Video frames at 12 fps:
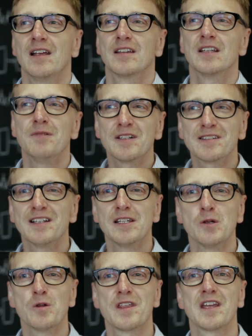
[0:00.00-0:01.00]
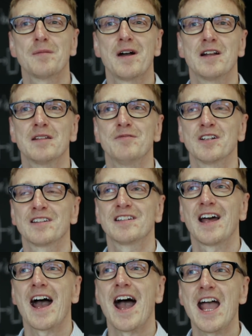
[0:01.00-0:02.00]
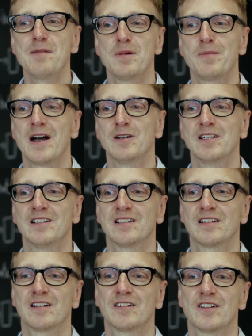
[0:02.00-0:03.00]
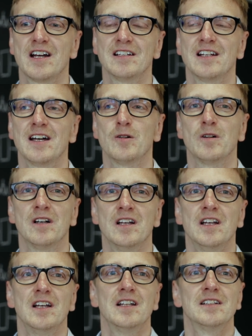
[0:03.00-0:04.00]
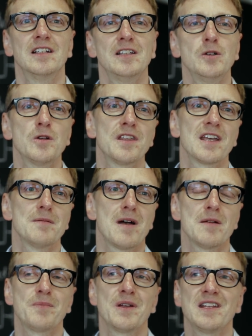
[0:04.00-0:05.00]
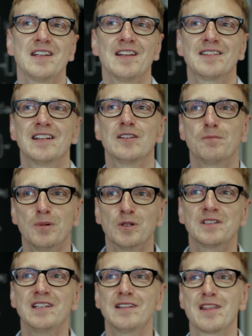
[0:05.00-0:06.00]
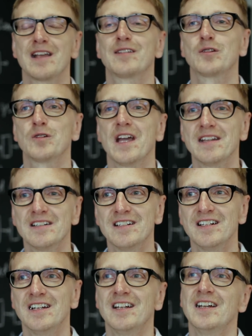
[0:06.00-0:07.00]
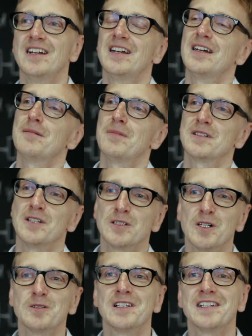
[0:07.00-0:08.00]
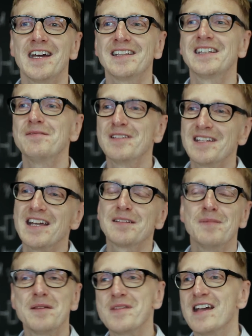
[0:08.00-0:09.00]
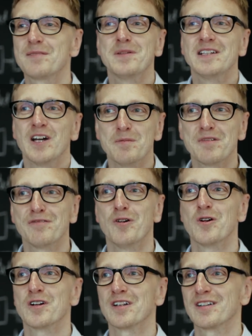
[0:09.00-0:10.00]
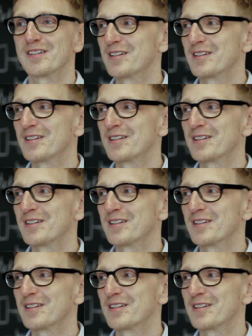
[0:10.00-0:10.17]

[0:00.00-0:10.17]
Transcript: So what's the new thing about it? What's the hype about it right now? The new thing, in my opinion, is that you put these things together. But not only that, even that maybe has been done before.